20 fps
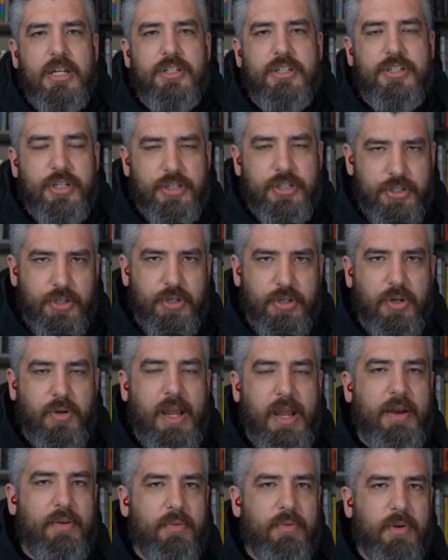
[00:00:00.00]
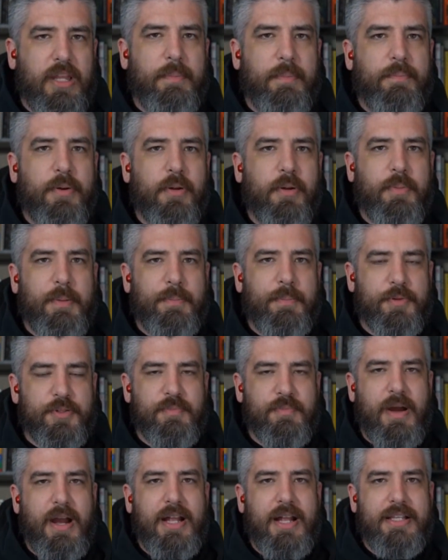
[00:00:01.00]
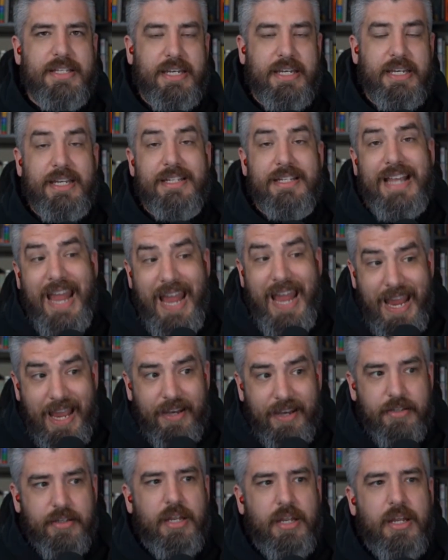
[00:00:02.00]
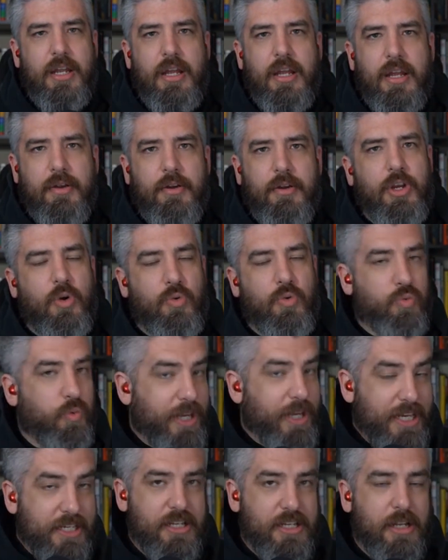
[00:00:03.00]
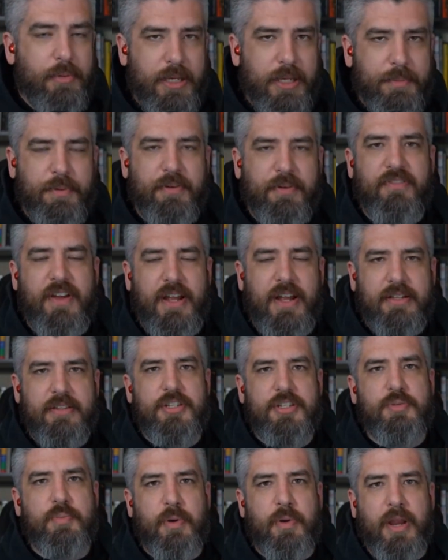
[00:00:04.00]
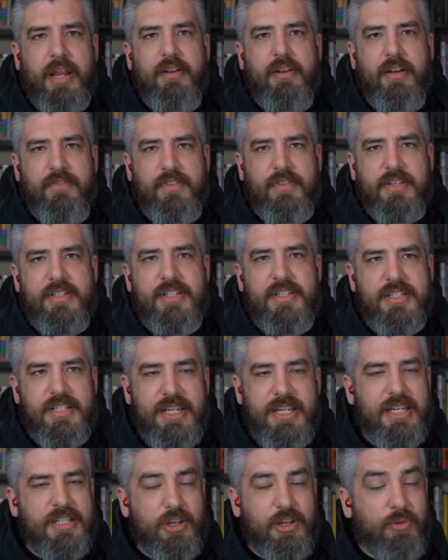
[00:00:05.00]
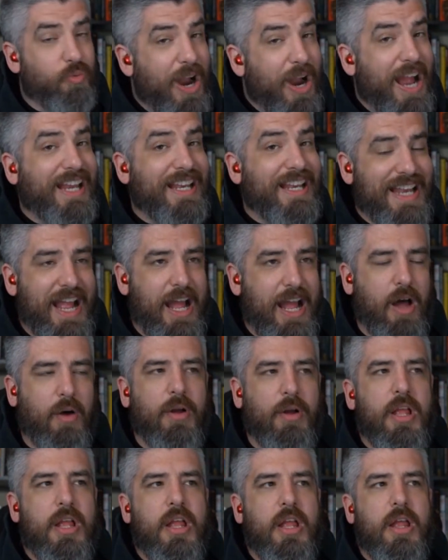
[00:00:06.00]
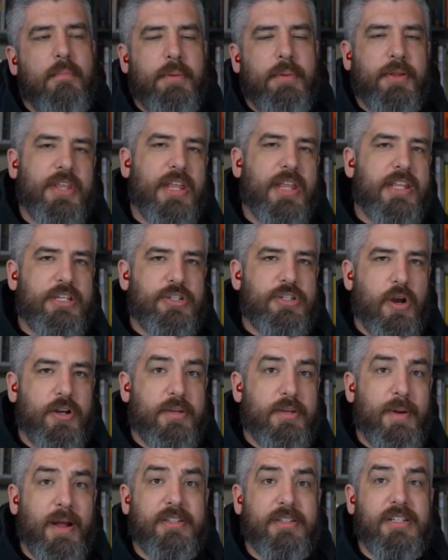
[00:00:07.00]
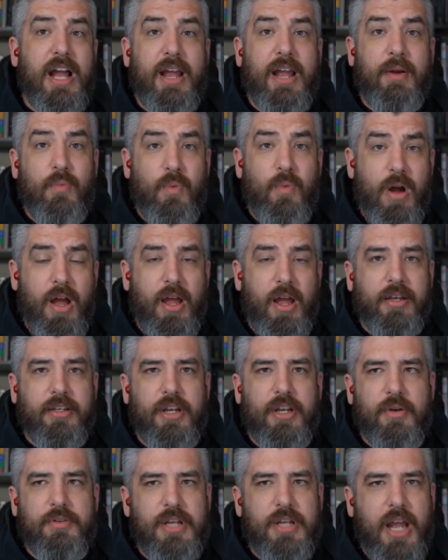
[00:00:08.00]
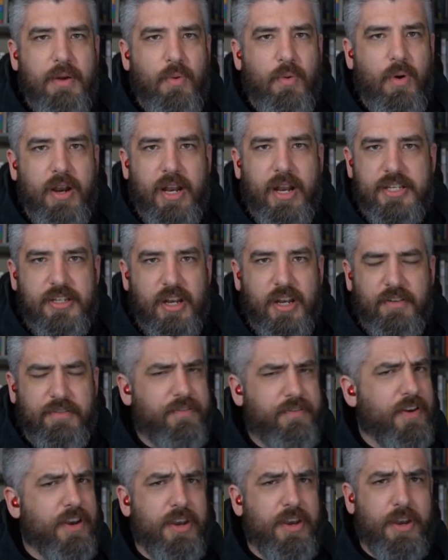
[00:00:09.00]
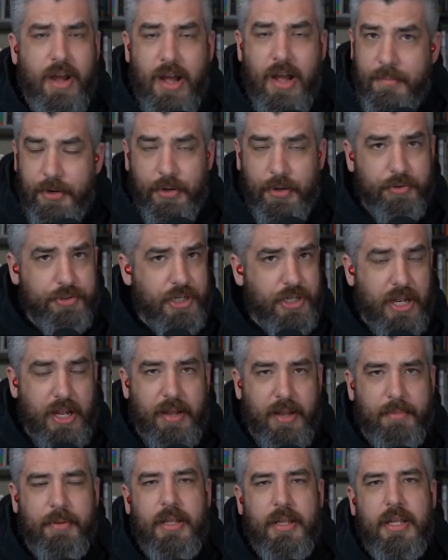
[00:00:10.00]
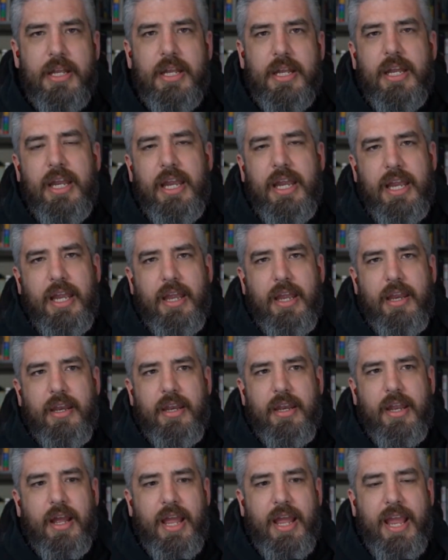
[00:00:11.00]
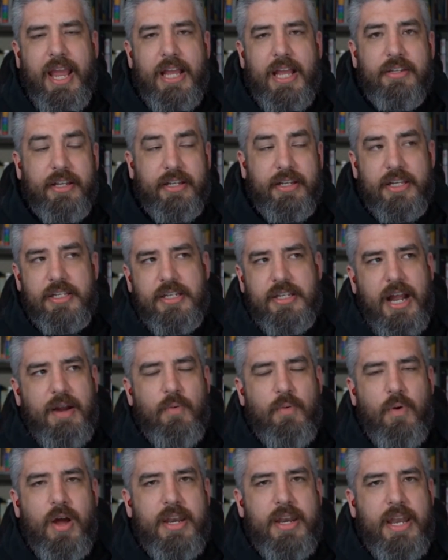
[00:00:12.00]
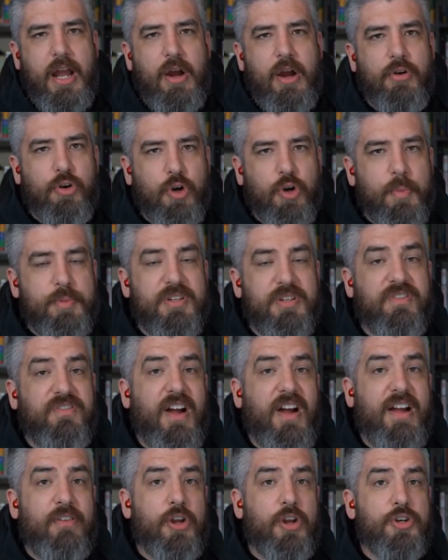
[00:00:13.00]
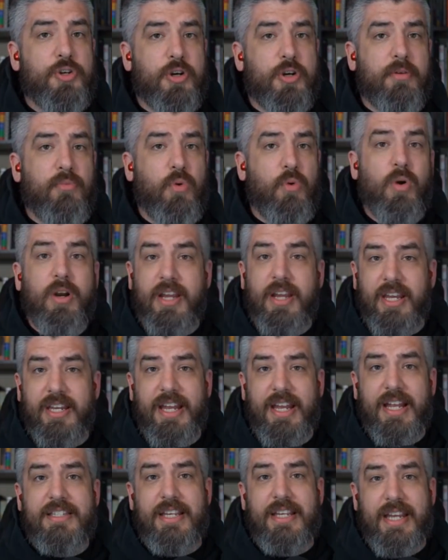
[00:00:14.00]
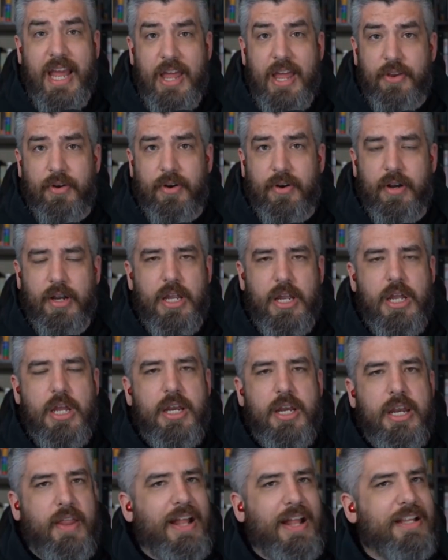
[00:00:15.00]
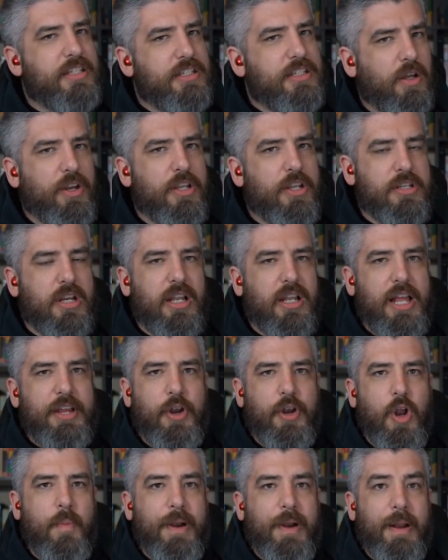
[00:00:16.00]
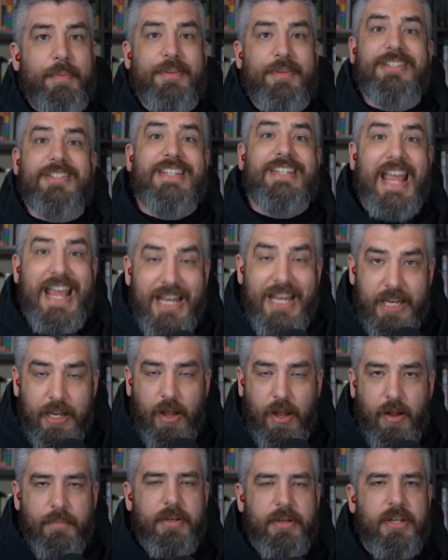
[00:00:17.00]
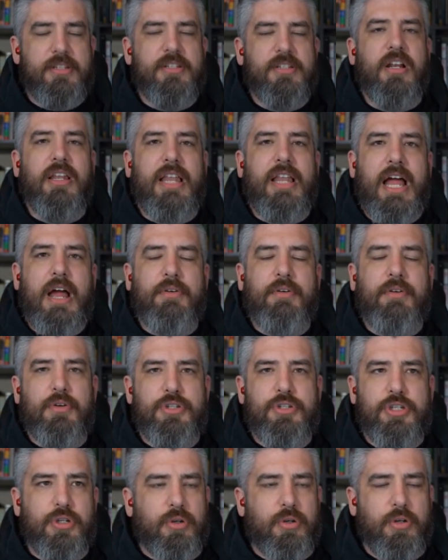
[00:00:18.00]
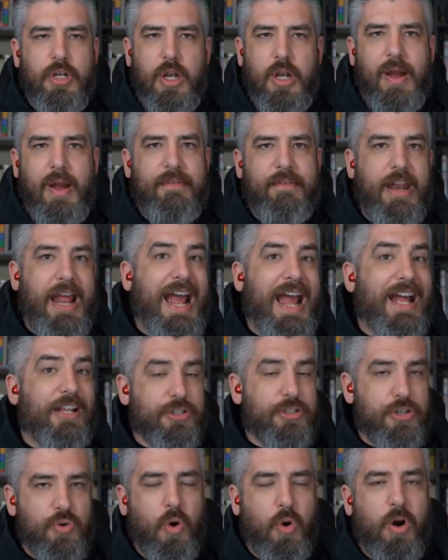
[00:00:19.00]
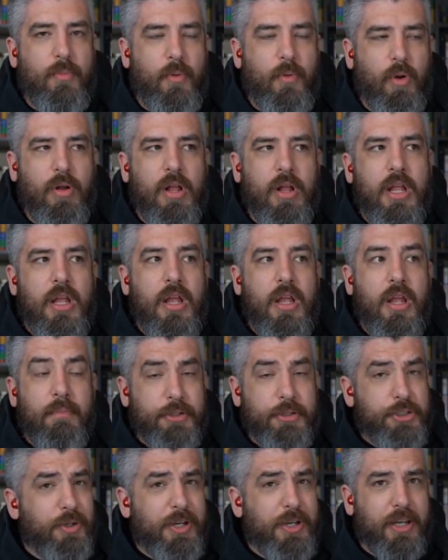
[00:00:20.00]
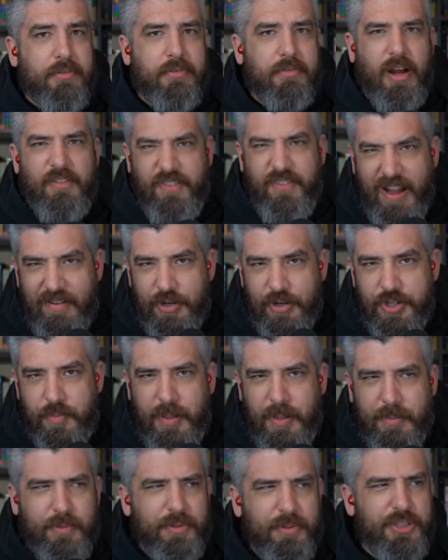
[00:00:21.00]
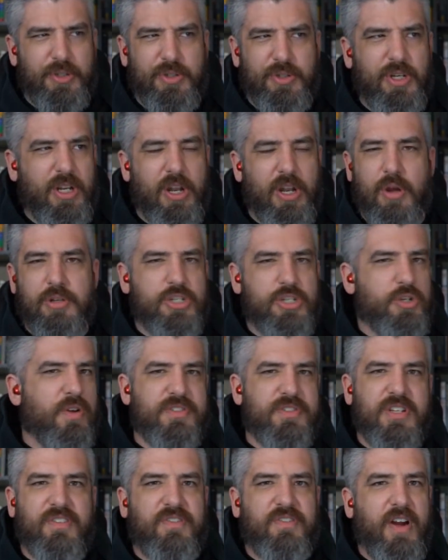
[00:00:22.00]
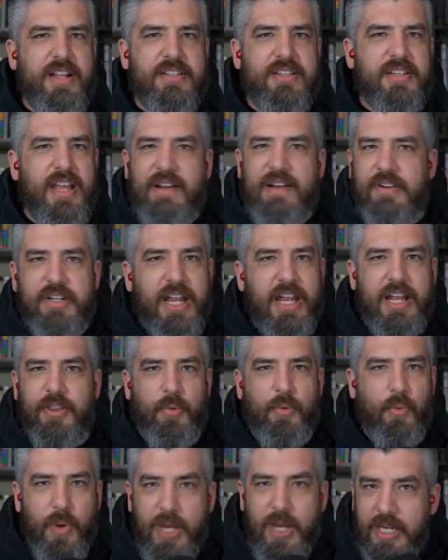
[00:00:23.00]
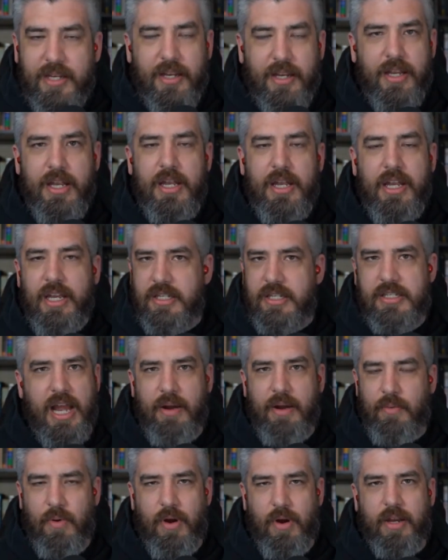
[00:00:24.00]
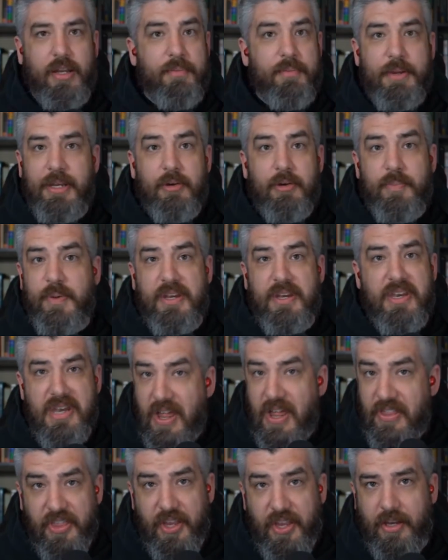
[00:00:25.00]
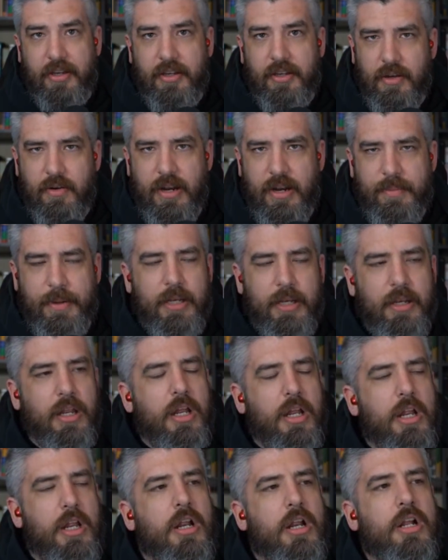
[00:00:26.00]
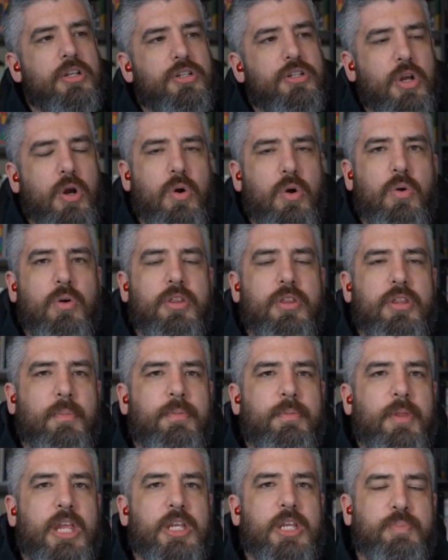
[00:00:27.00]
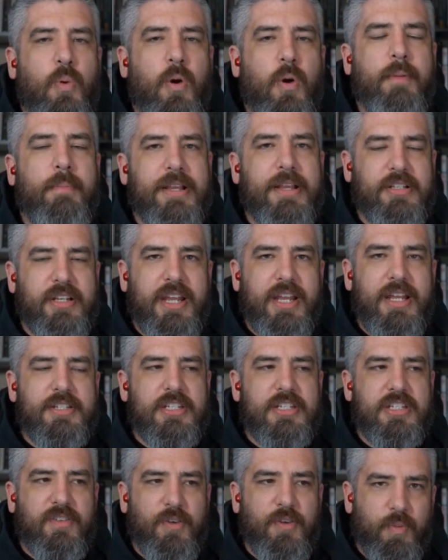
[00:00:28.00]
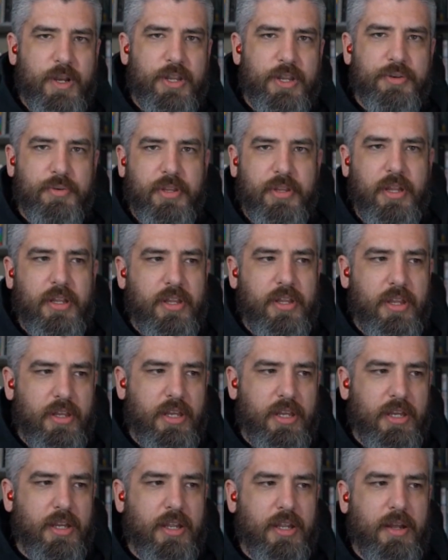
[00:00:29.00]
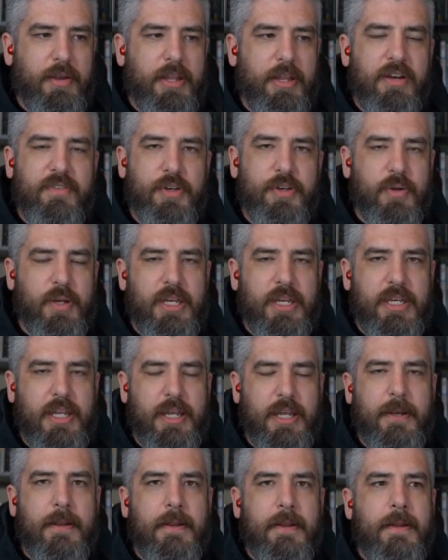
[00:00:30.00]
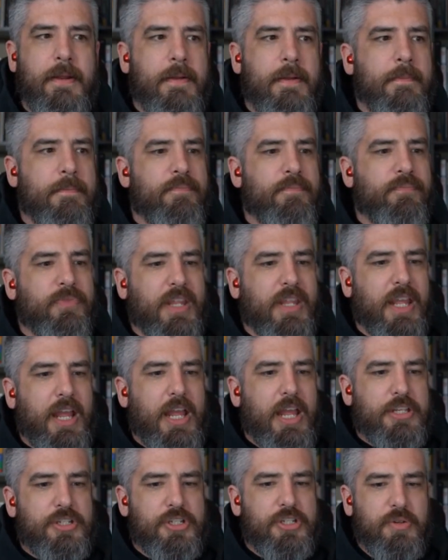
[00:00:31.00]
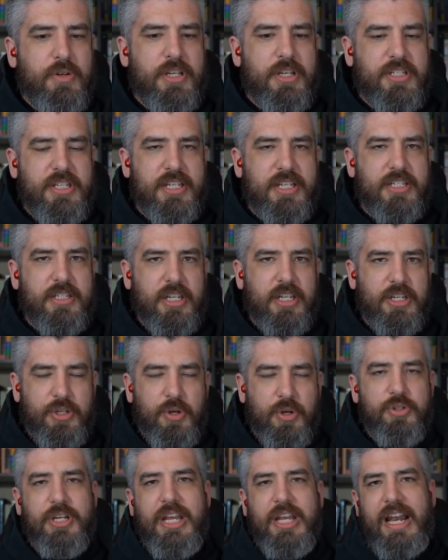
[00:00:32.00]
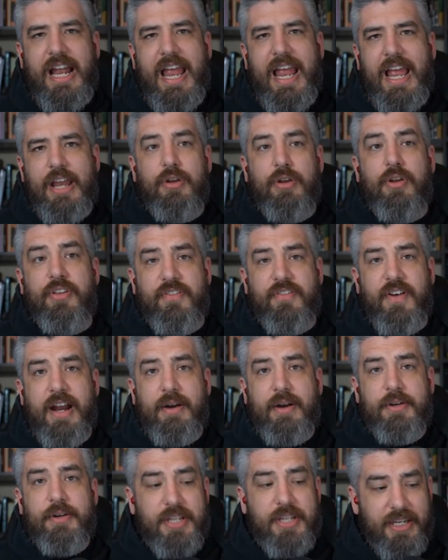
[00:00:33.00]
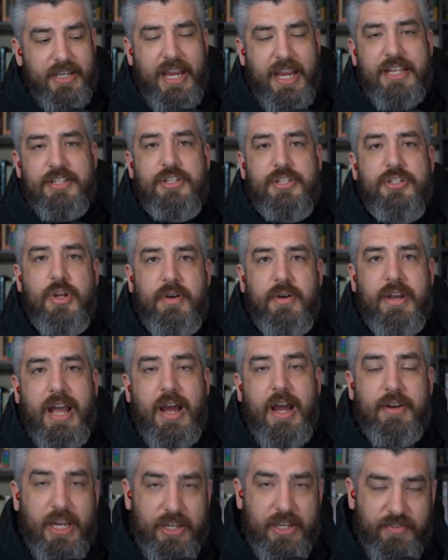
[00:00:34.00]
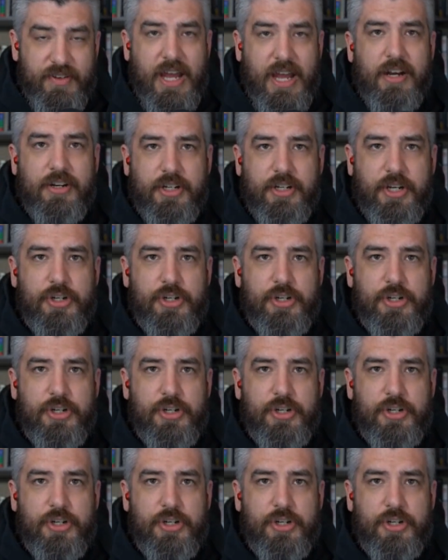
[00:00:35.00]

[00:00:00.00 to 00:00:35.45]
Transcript: to do and really put people's minds at ease and you know, reasonably prevent the spread of this disease right now. But then they talked about Taiwan. You know, Taiwan has done a phenomenal job in uh, handling this. Taiwan now, groups of 500 or more can get together. Now that still doesn't wow. allow you to open up a stadium. It doesn't allow you to, you know, have it as normal. But you could uh, 500 people, dude. You could host UFC fights every day of the week in Taiwan. I mean, mm. it would be hmm. nothing. You know what I mean? So the, his point basically is, is if you read through the the, the uh, interview he did, as soon as this as soon as you get a handle on the virus and cases go down and you've got it under